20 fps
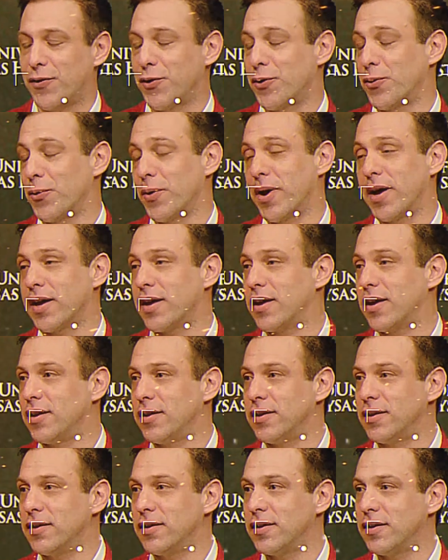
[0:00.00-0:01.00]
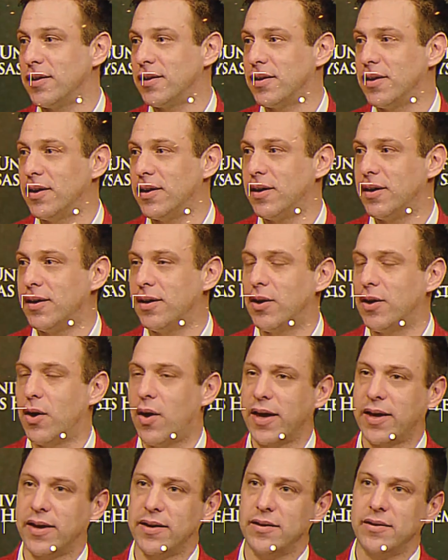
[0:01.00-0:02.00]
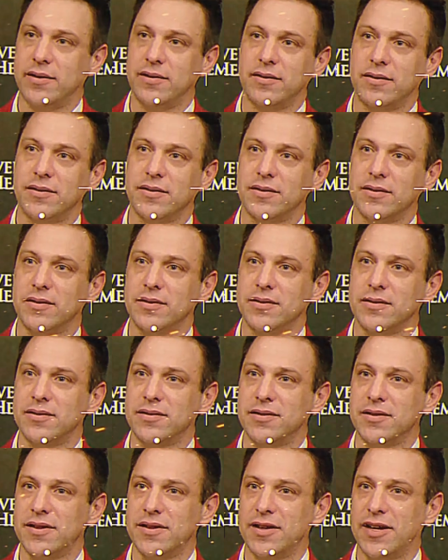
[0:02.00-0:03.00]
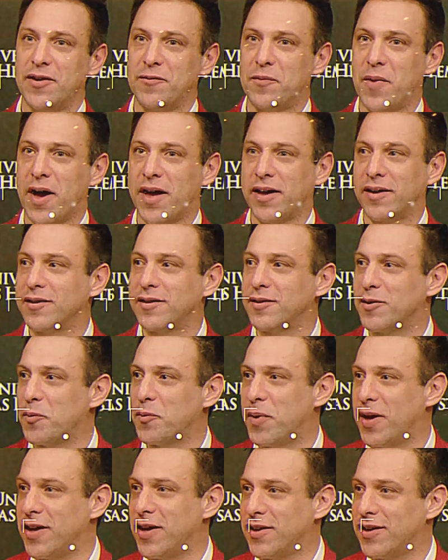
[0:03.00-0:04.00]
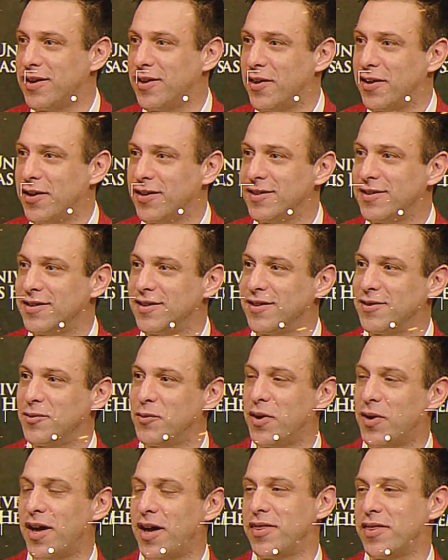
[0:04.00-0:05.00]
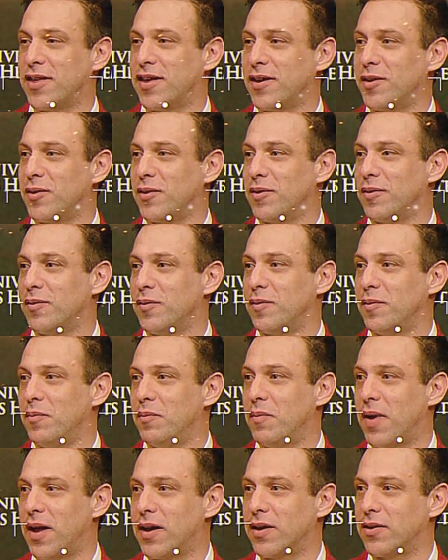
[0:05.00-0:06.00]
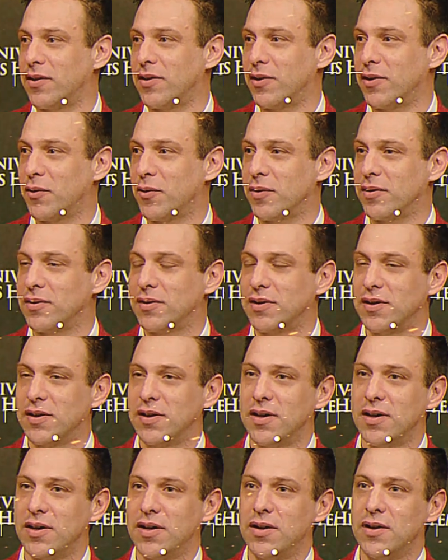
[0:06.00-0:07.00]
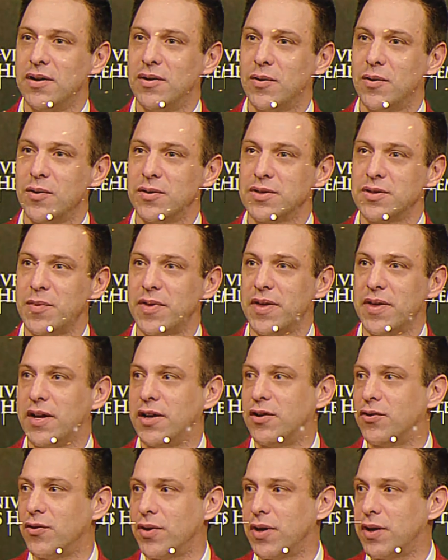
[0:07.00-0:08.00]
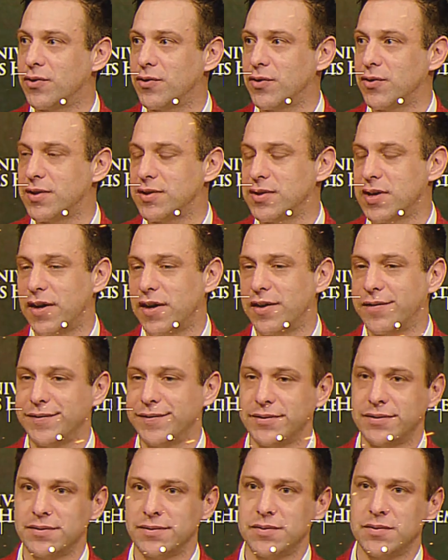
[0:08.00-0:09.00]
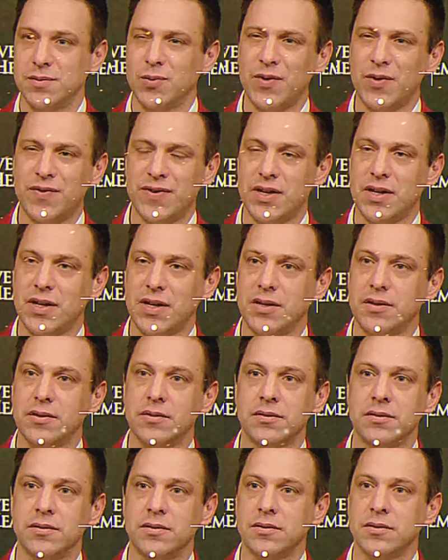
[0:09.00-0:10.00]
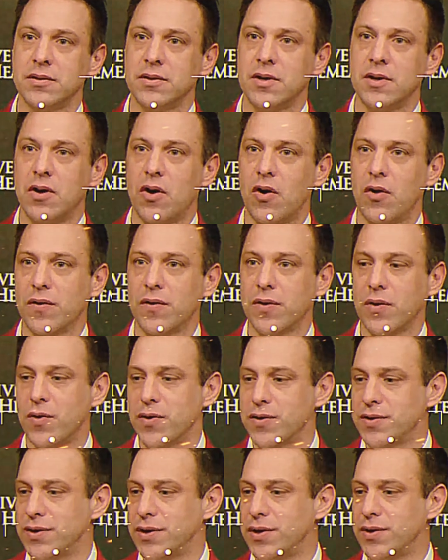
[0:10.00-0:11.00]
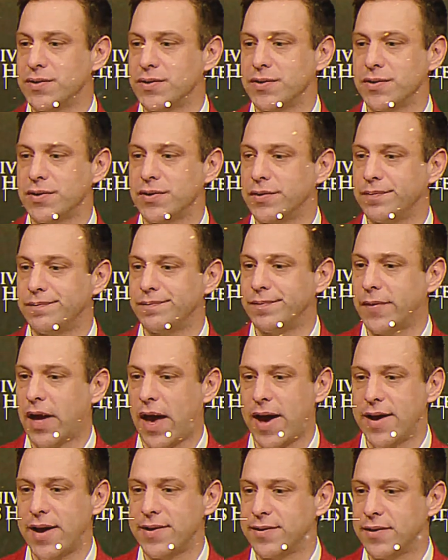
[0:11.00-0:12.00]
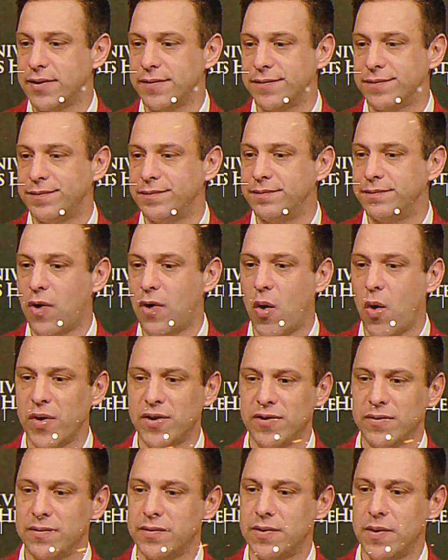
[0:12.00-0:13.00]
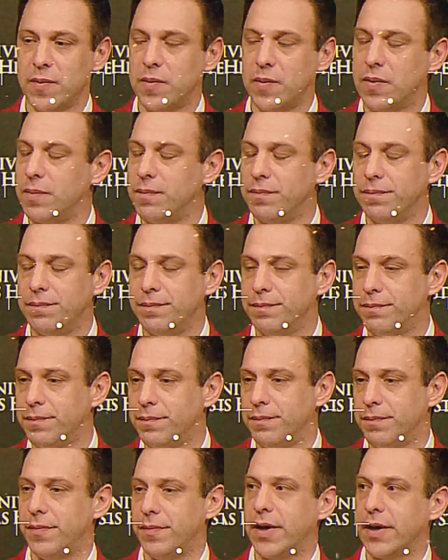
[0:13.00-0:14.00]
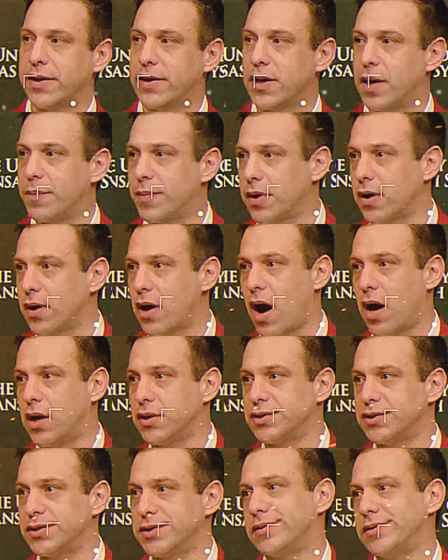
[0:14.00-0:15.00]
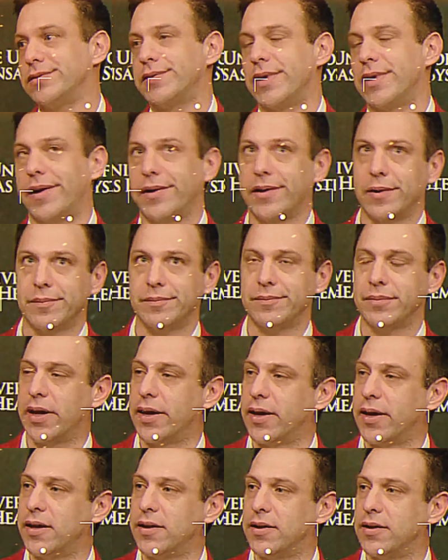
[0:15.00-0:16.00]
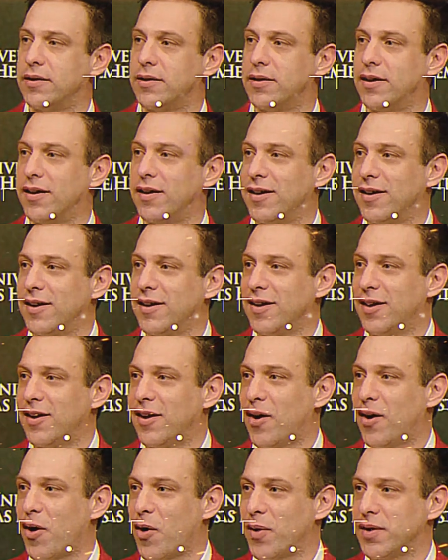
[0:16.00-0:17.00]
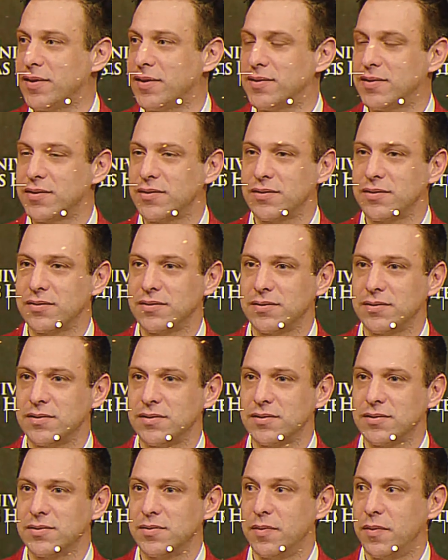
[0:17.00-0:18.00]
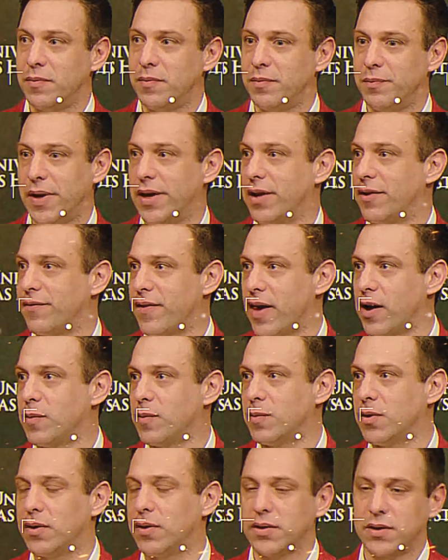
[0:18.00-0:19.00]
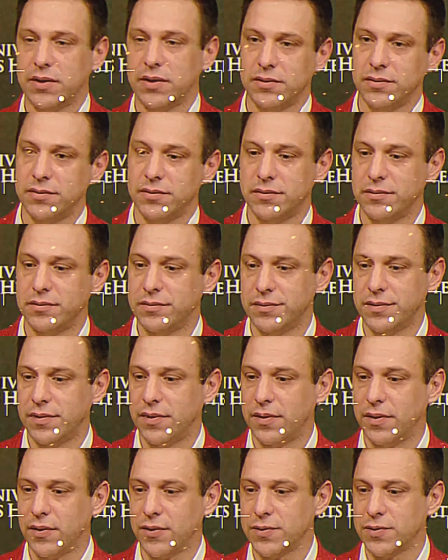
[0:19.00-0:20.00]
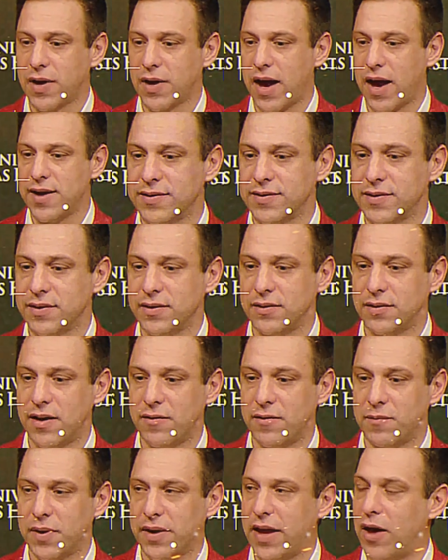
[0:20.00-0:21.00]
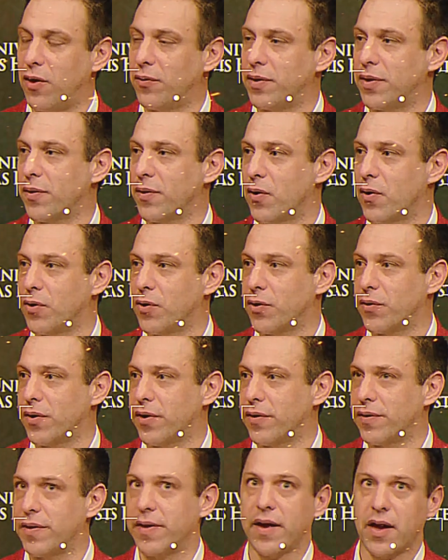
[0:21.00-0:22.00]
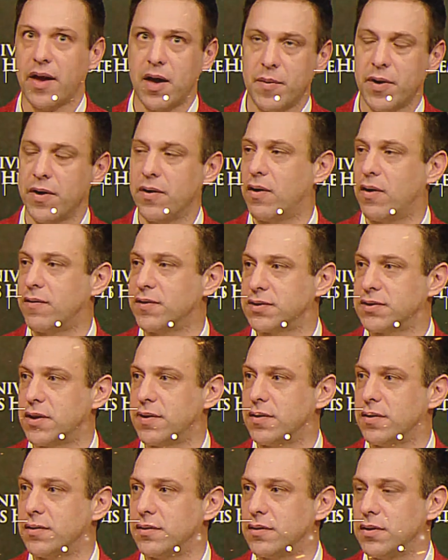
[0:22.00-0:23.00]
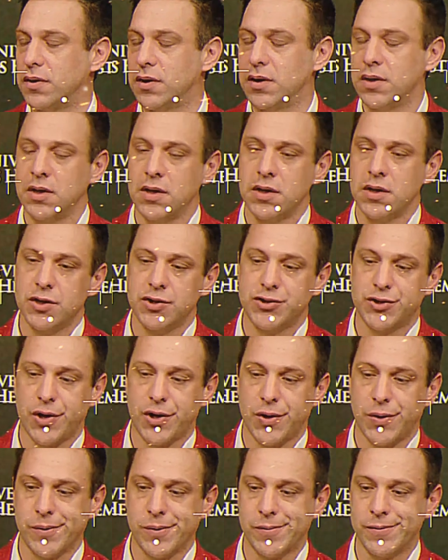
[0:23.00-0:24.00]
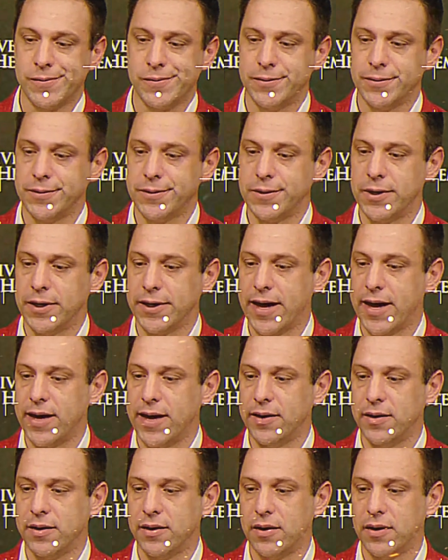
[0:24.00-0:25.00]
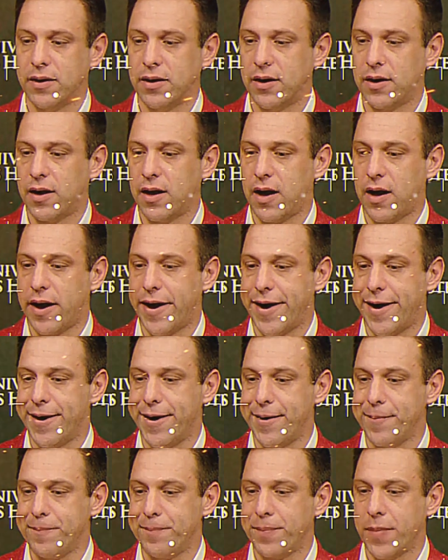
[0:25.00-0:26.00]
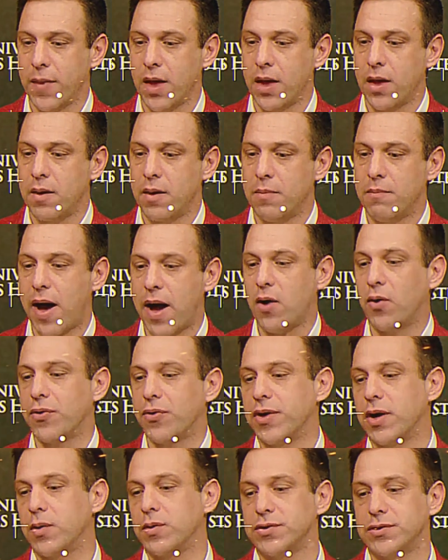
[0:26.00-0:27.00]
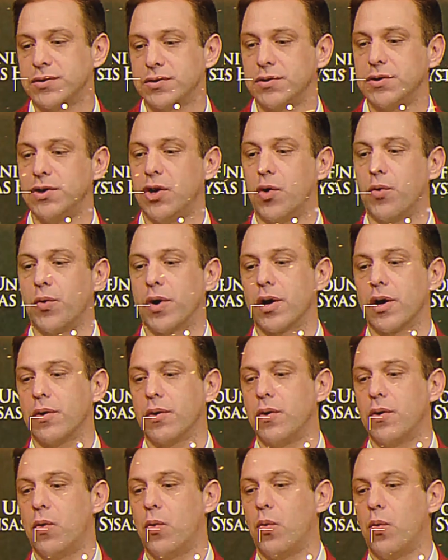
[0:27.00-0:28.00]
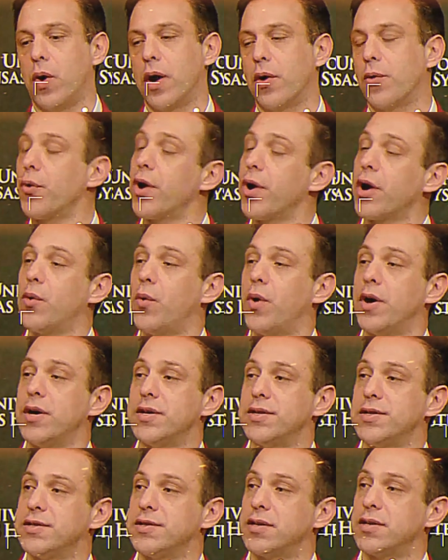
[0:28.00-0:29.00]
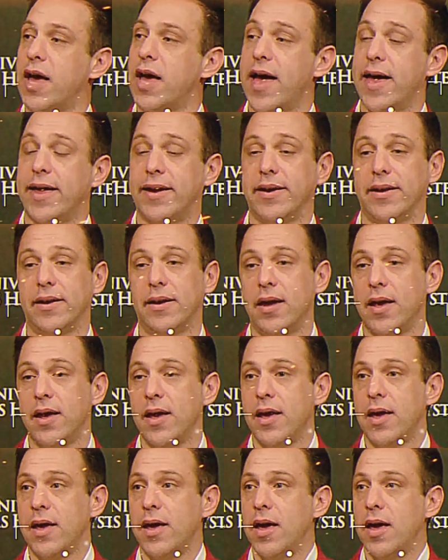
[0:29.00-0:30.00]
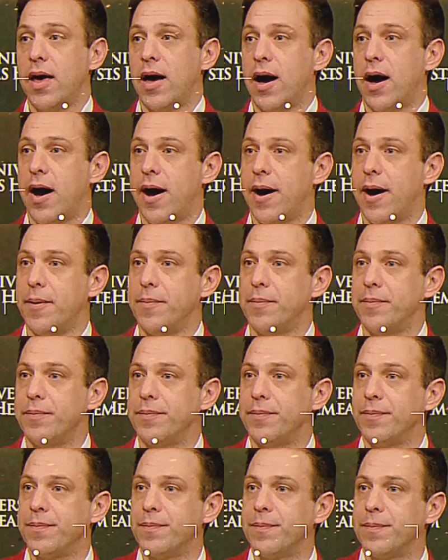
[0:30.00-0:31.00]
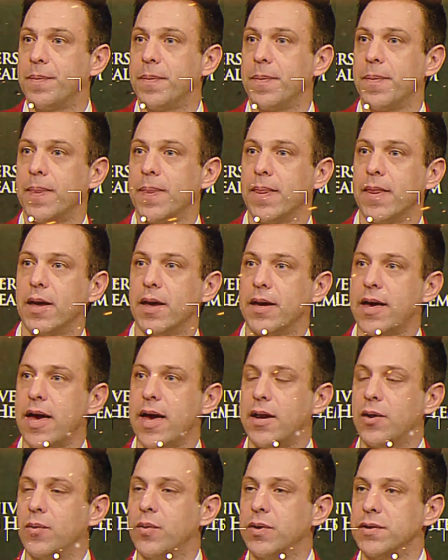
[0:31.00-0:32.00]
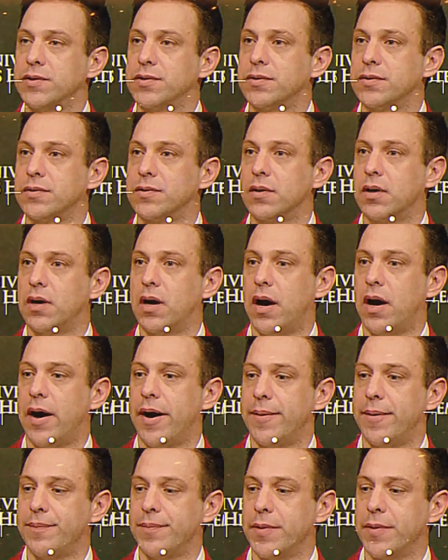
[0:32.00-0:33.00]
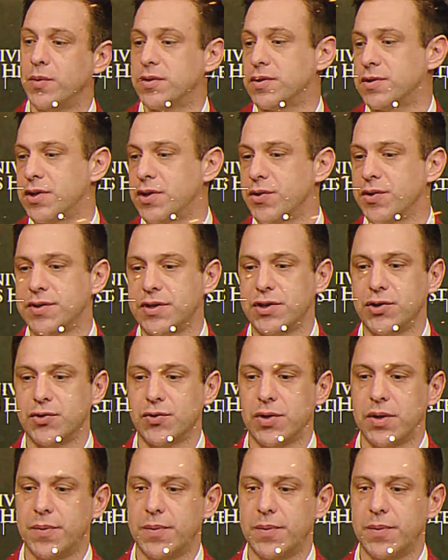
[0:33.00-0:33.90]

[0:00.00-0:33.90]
Man, what a difference a round makes. This dude is a straight-up playmaker. 7 interceptions last season. 7! That's elite ball production, and you can never have enough guys who can take the ball away, especially in today's NFL where turnovers change games in an instant. And honestly, if you watch the Chiefs last season, you know the secondary depth got exposed when Jaylen Watson went down. It wasn't pretty. Now with Williams in the mix, Kansas City gets some much-needed insurance, and maybe even a future starter.